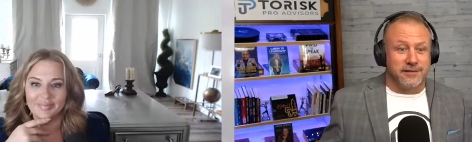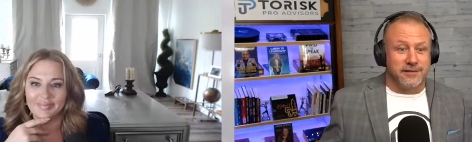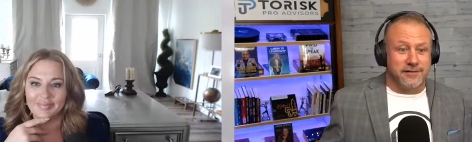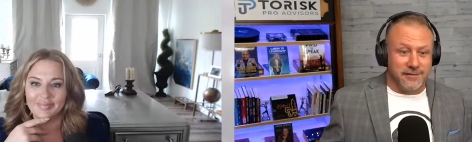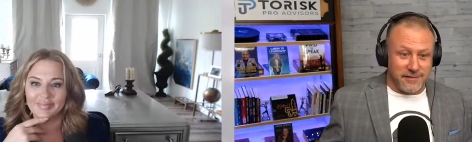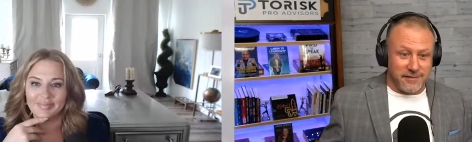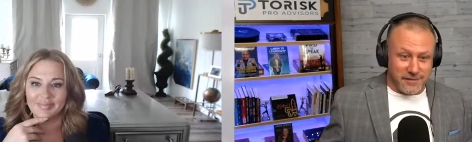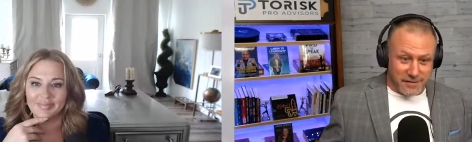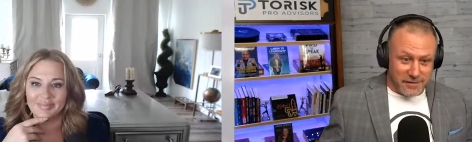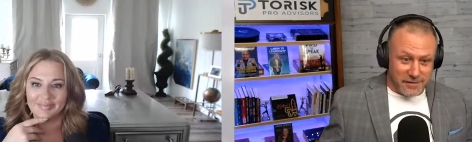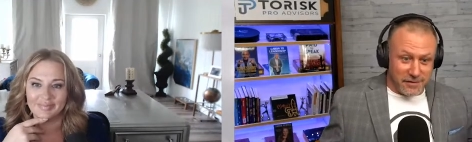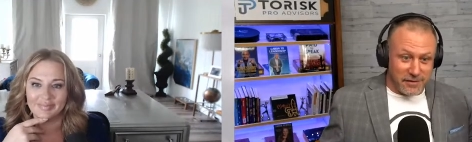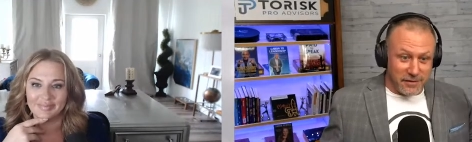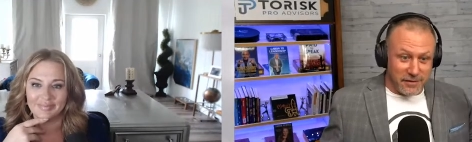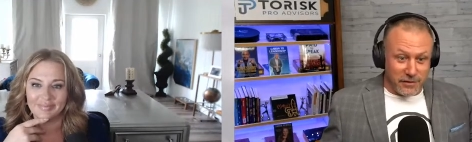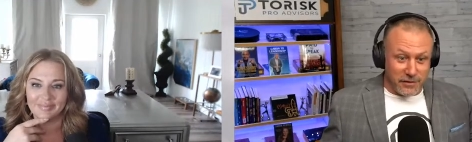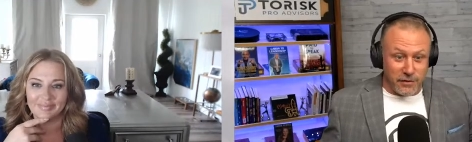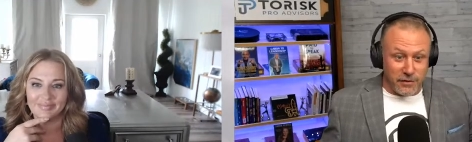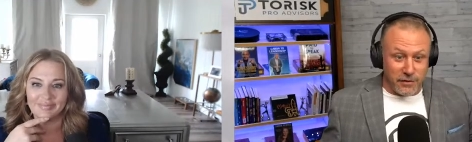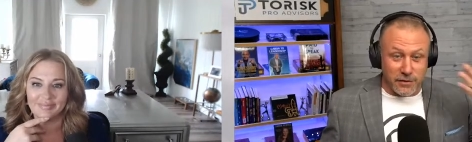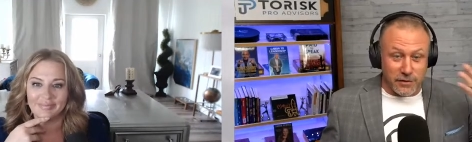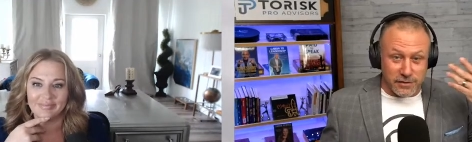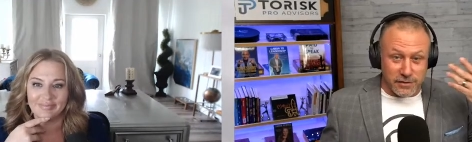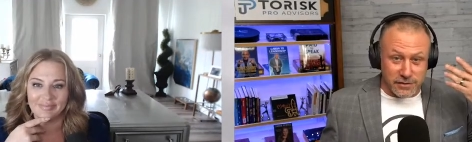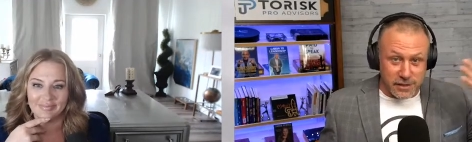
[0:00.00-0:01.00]
Speaker 1: you know, you're
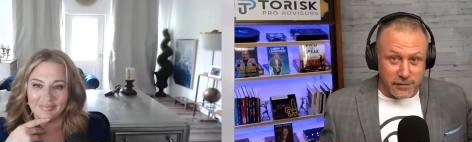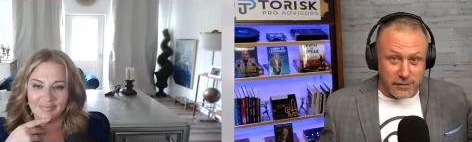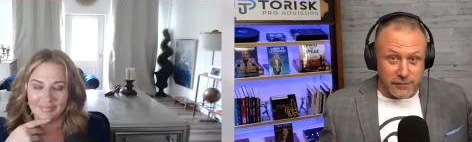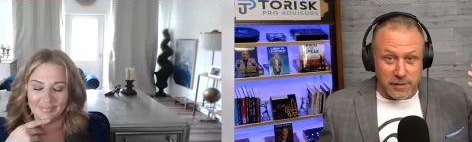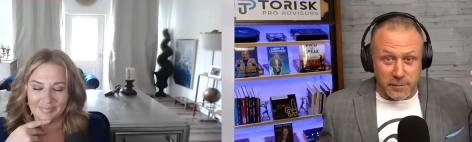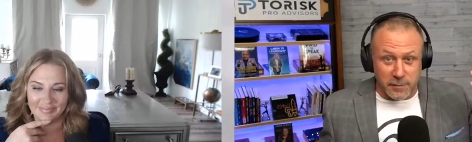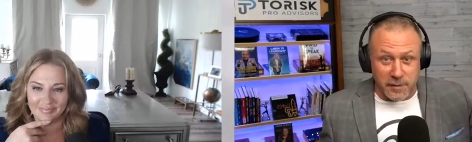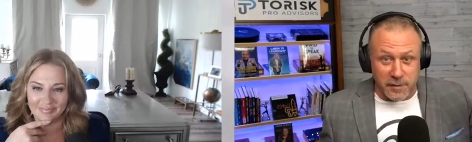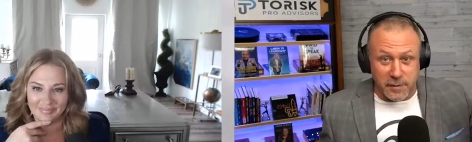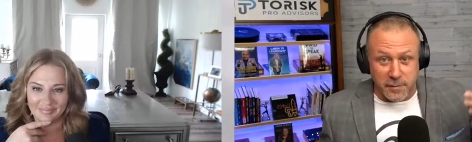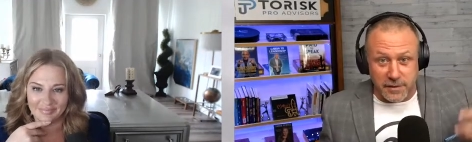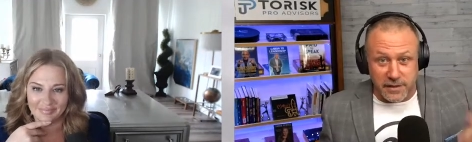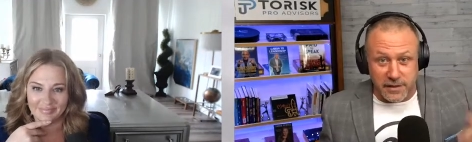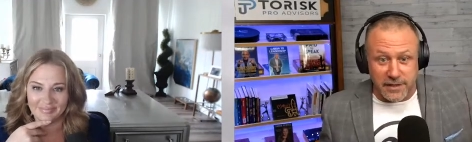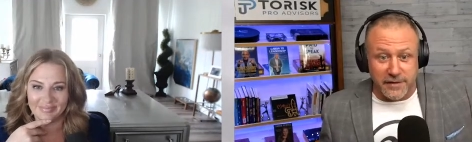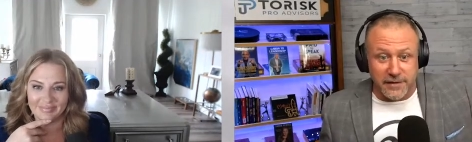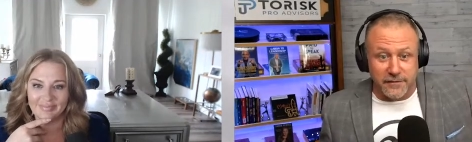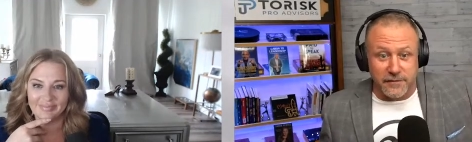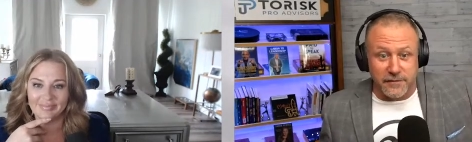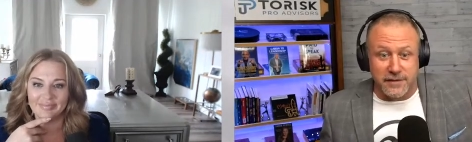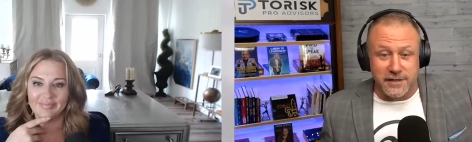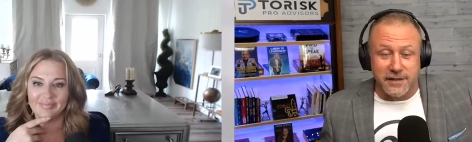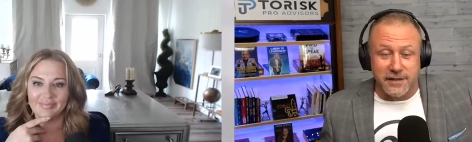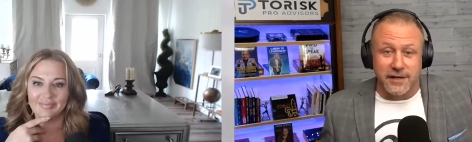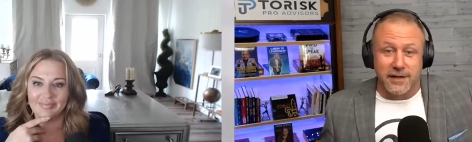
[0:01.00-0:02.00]
the self-limiting
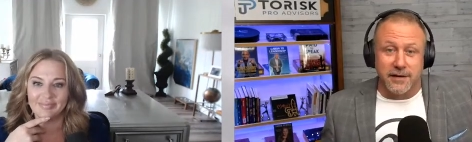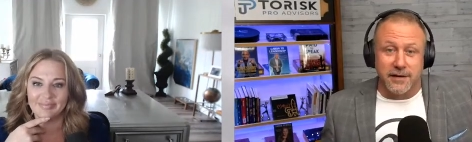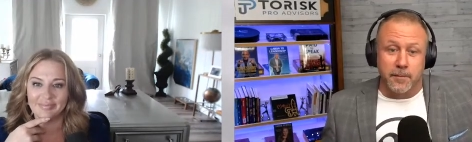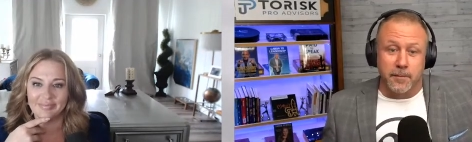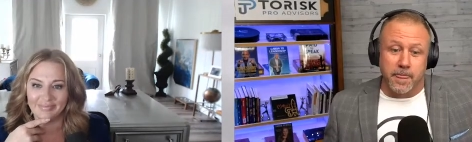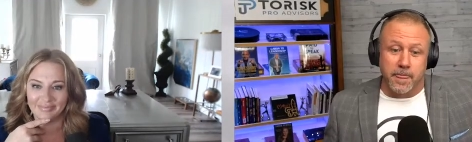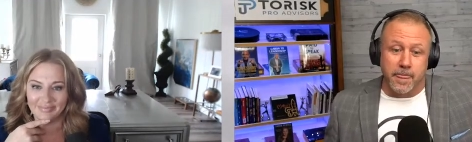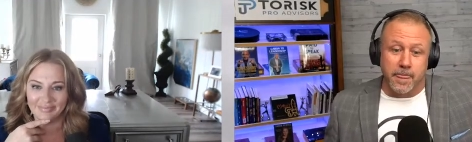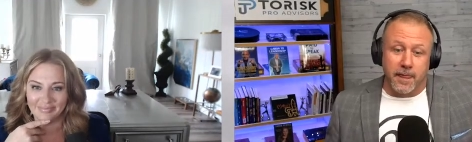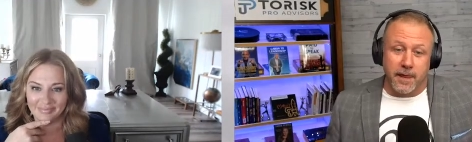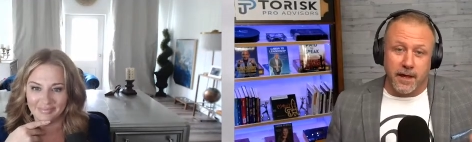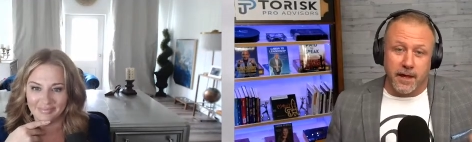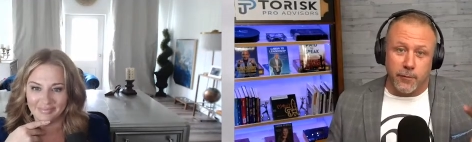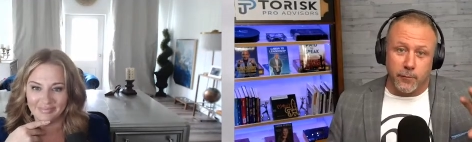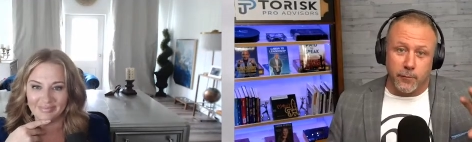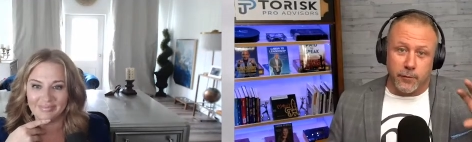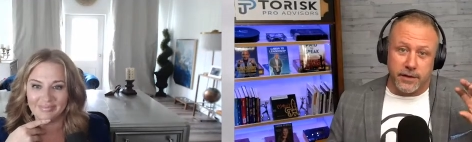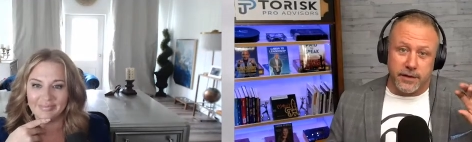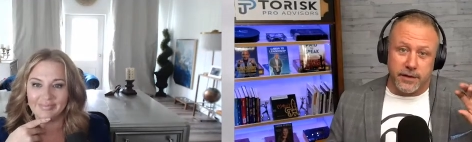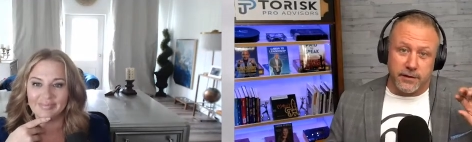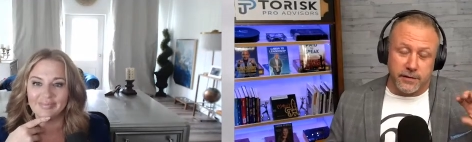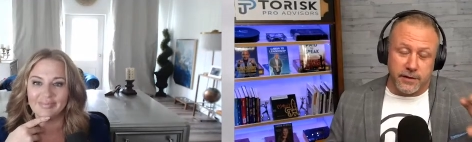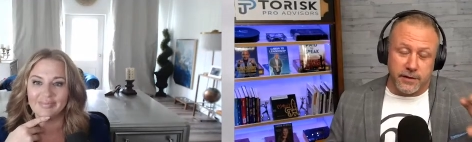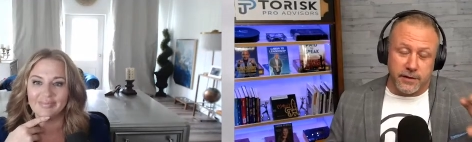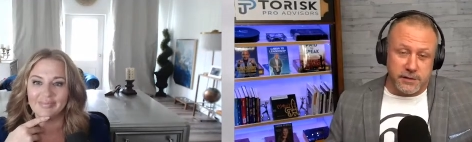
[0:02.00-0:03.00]
beliefs. And when
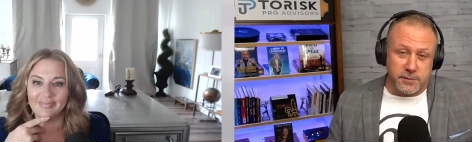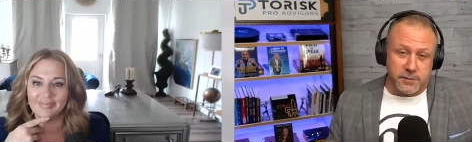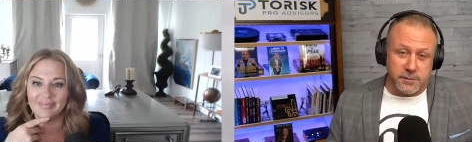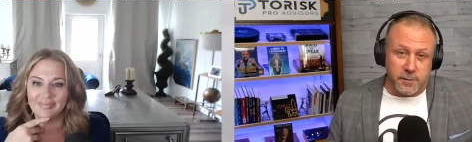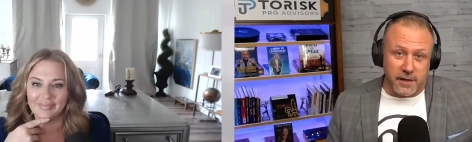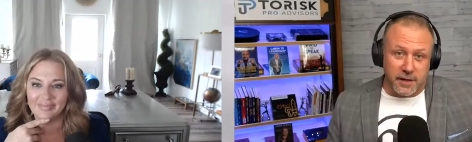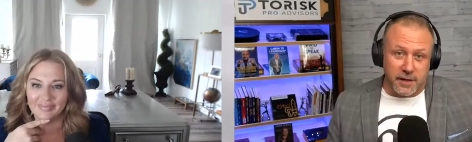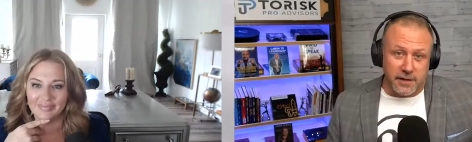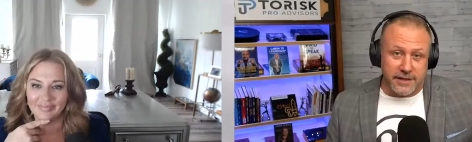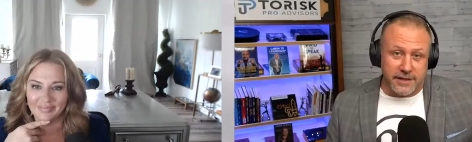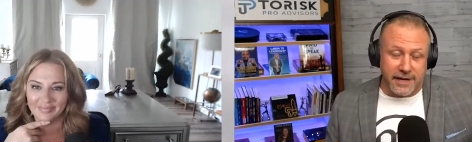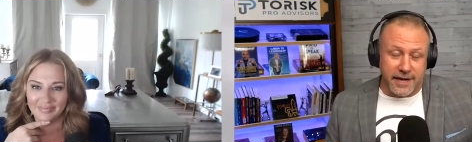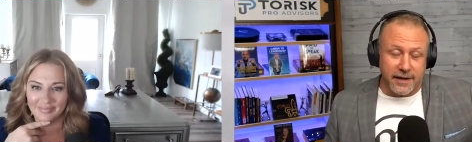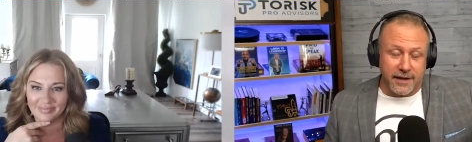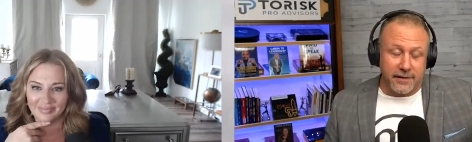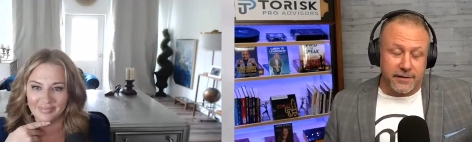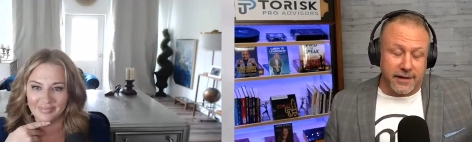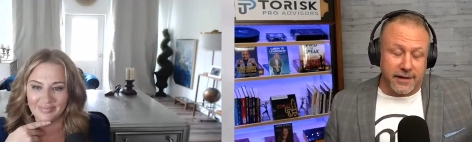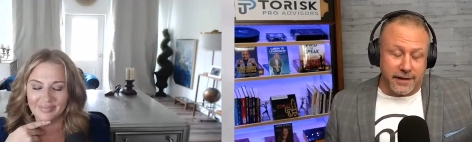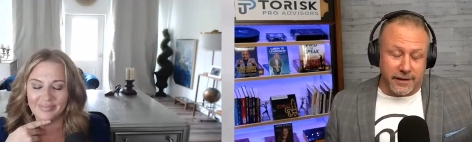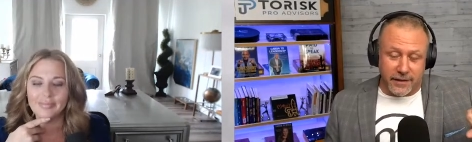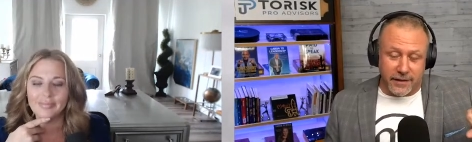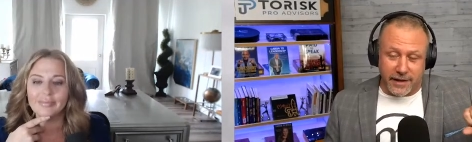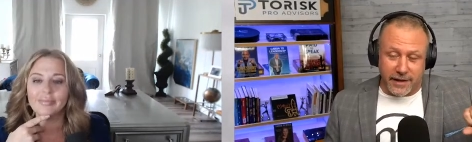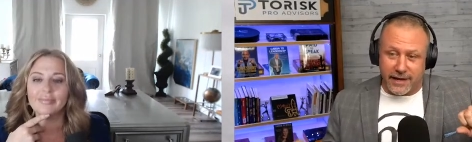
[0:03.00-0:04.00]
you're in a small town
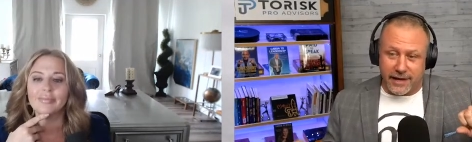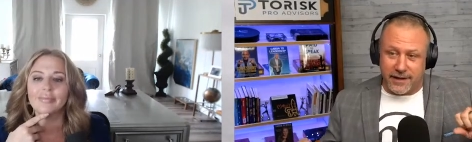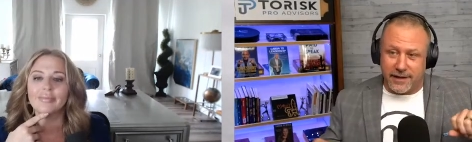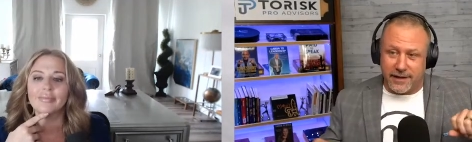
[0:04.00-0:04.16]
like that,